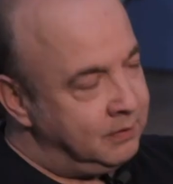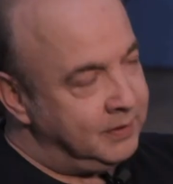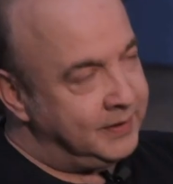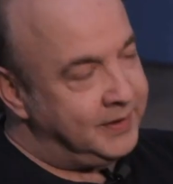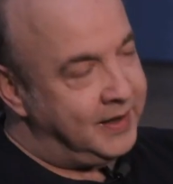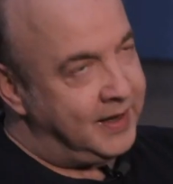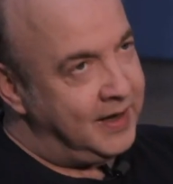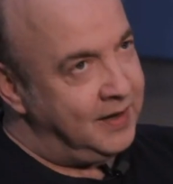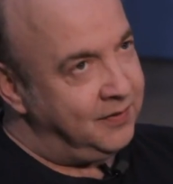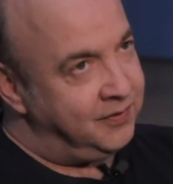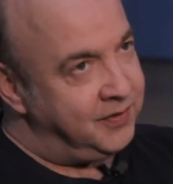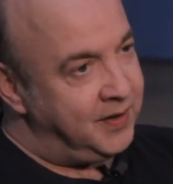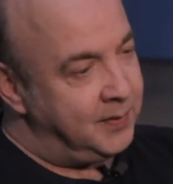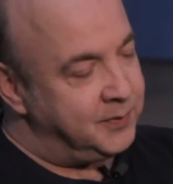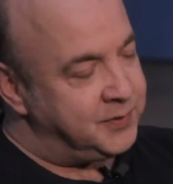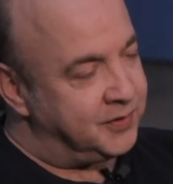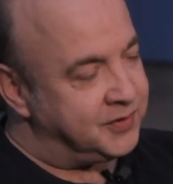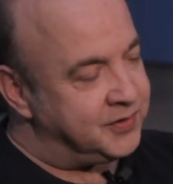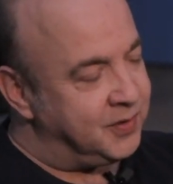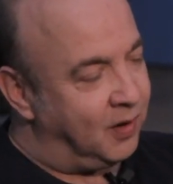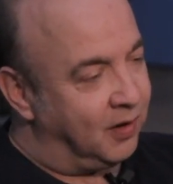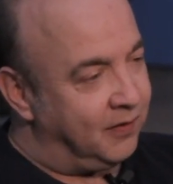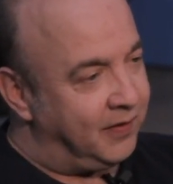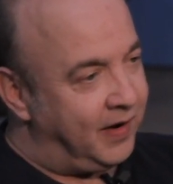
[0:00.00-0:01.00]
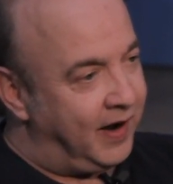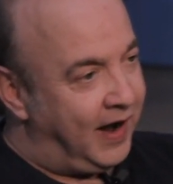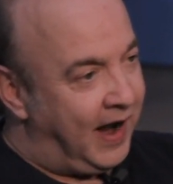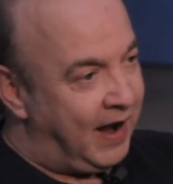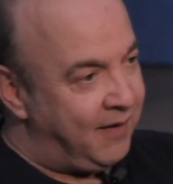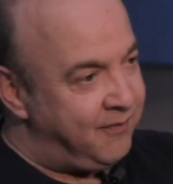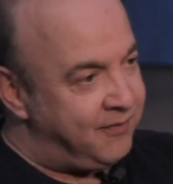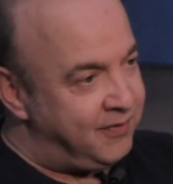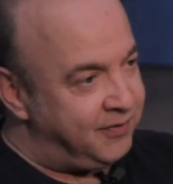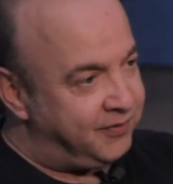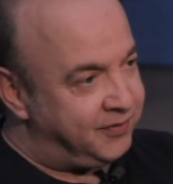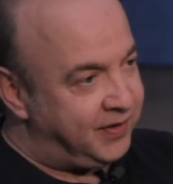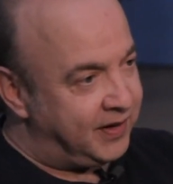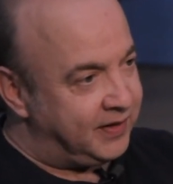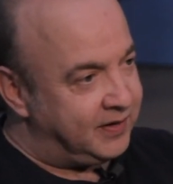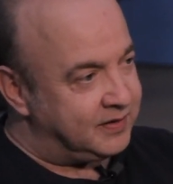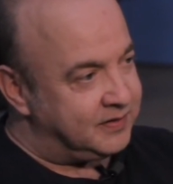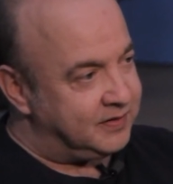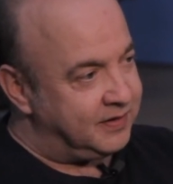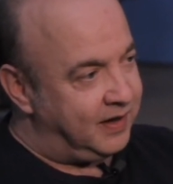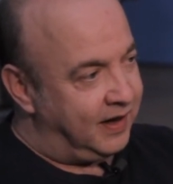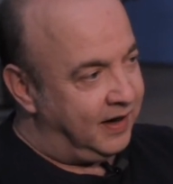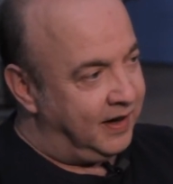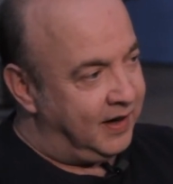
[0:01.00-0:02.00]
The key themes are sort of everything.
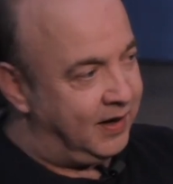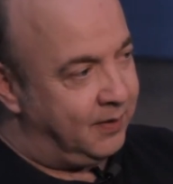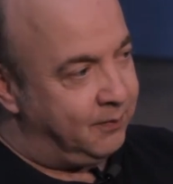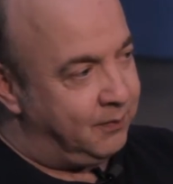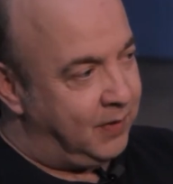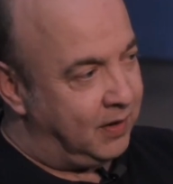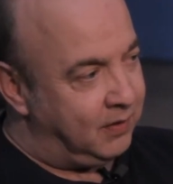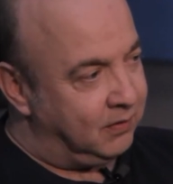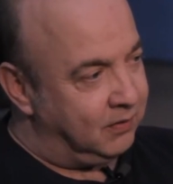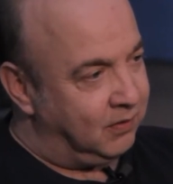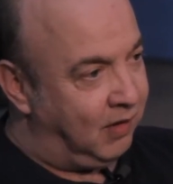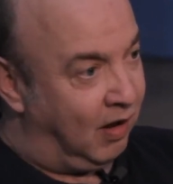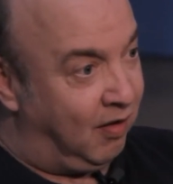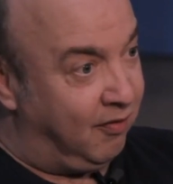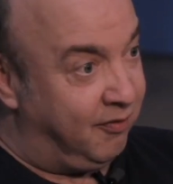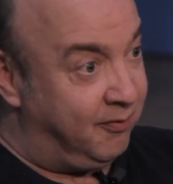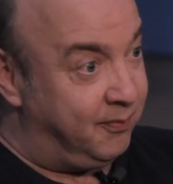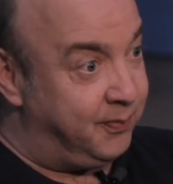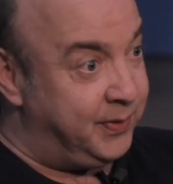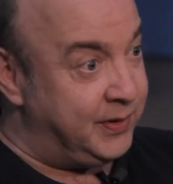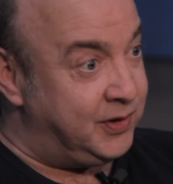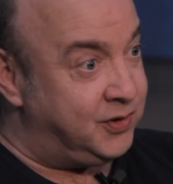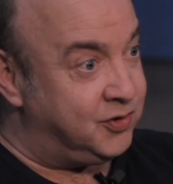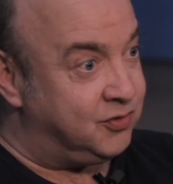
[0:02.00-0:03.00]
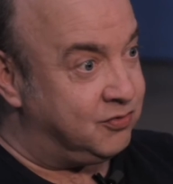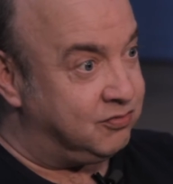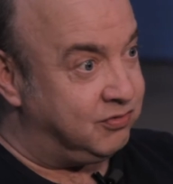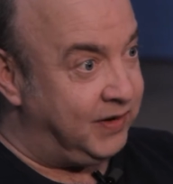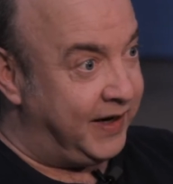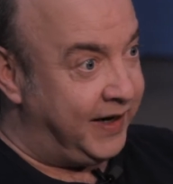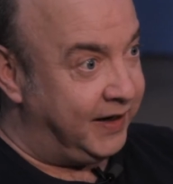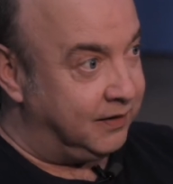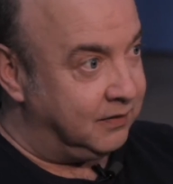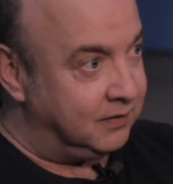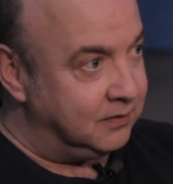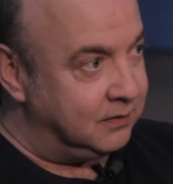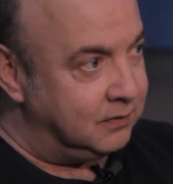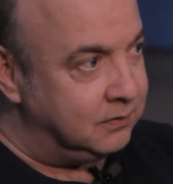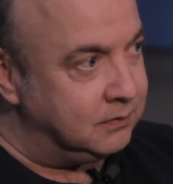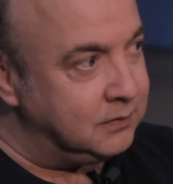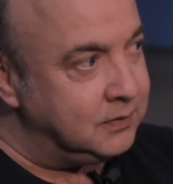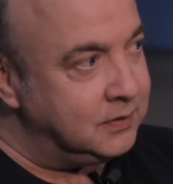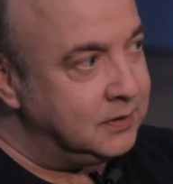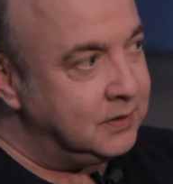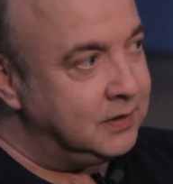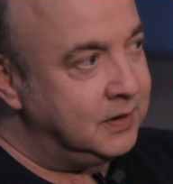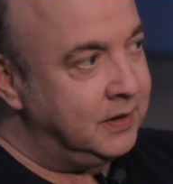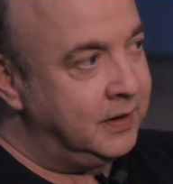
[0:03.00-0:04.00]
It's love, betrayal,
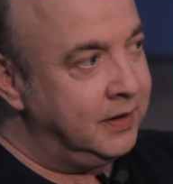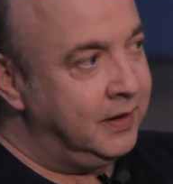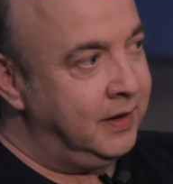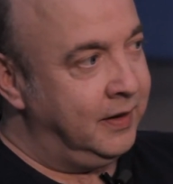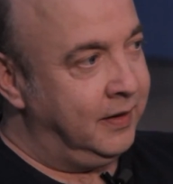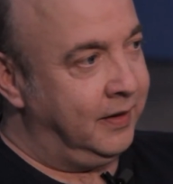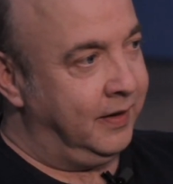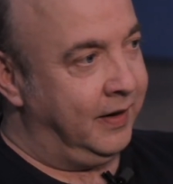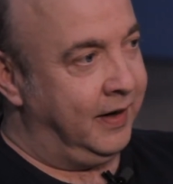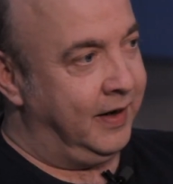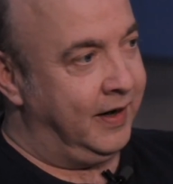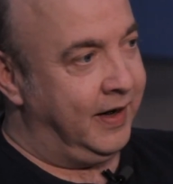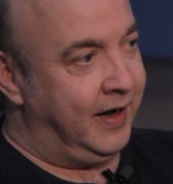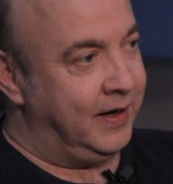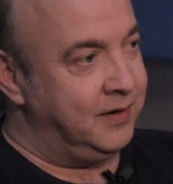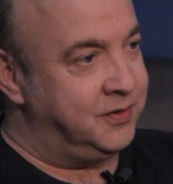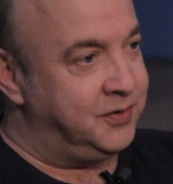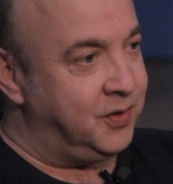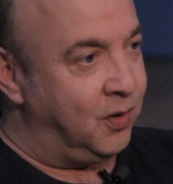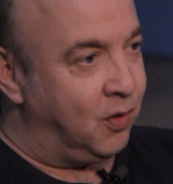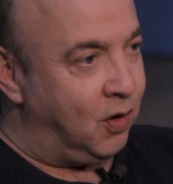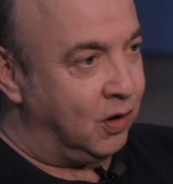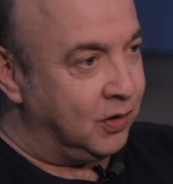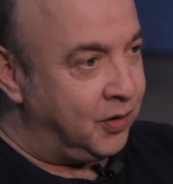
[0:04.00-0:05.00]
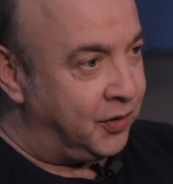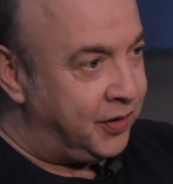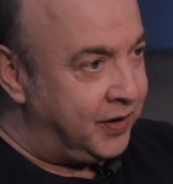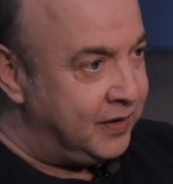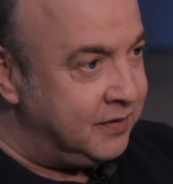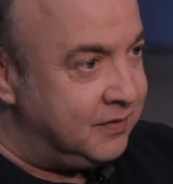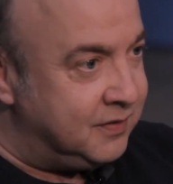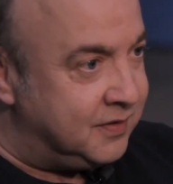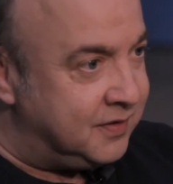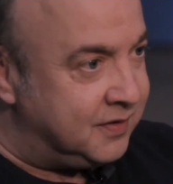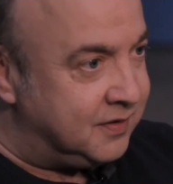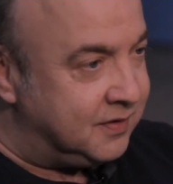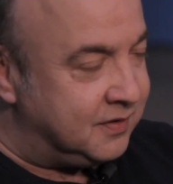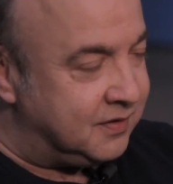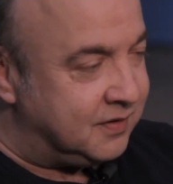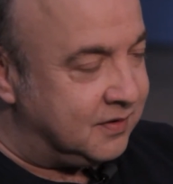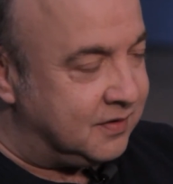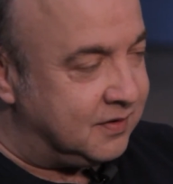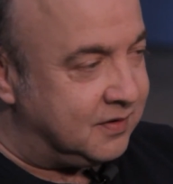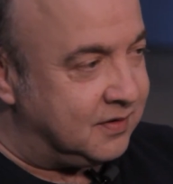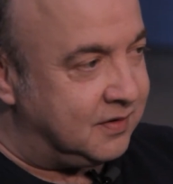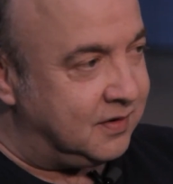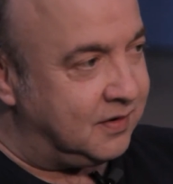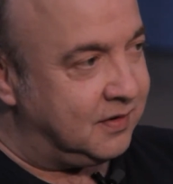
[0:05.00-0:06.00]

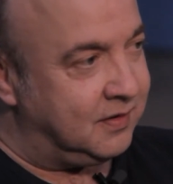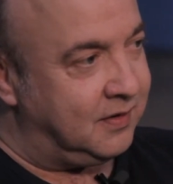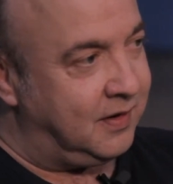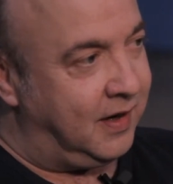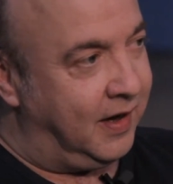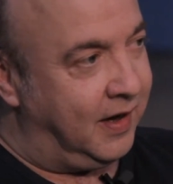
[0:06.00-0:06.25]
intolerance,